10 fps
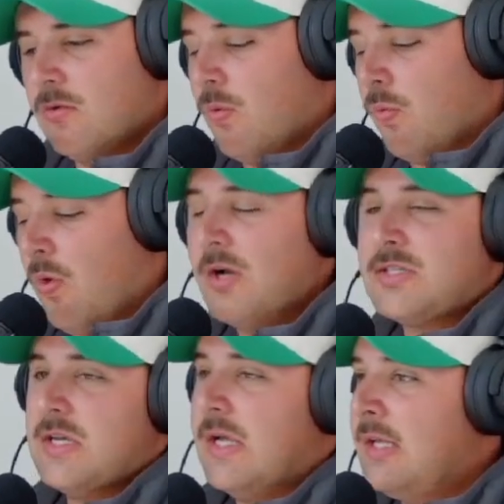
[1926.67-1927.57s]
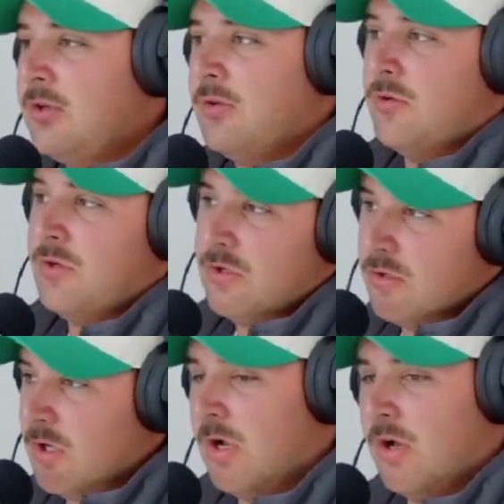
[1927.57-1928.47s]
what's in
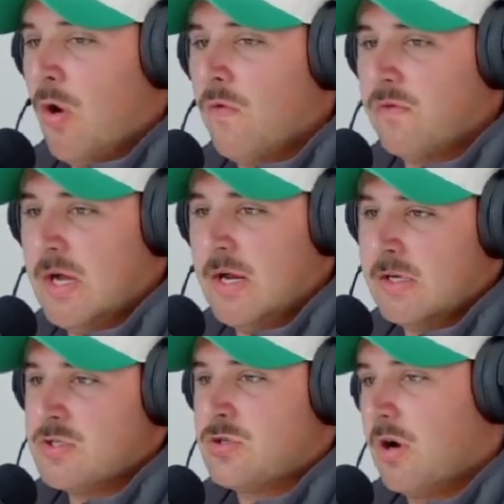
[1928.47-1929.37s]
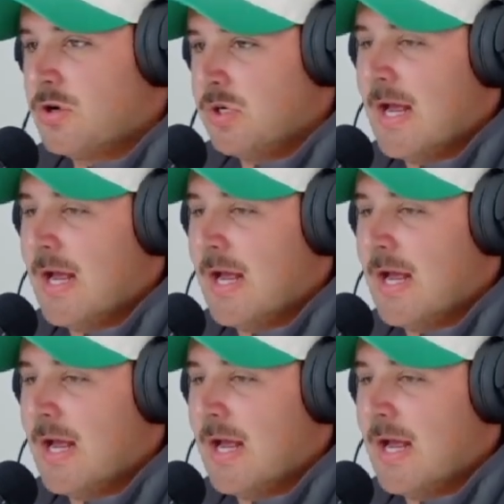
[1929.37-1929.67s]
overhead in construction?